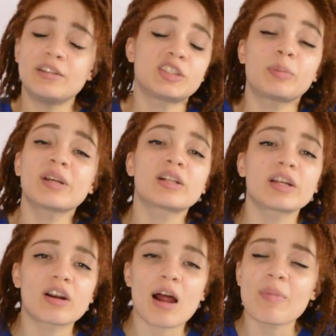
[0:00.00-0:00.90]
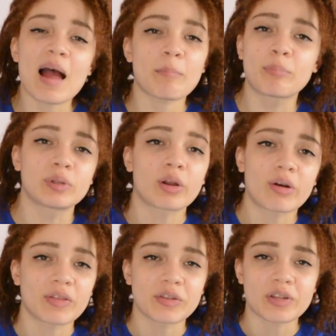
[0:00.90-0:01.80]
And just to be clear, I'm not
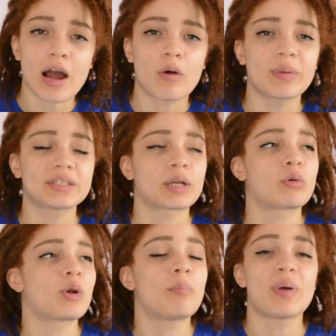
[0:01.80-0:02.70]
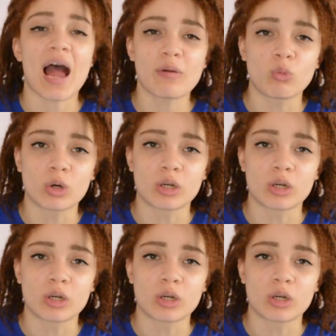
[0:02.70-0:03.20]
blurring this out because I wrote a bad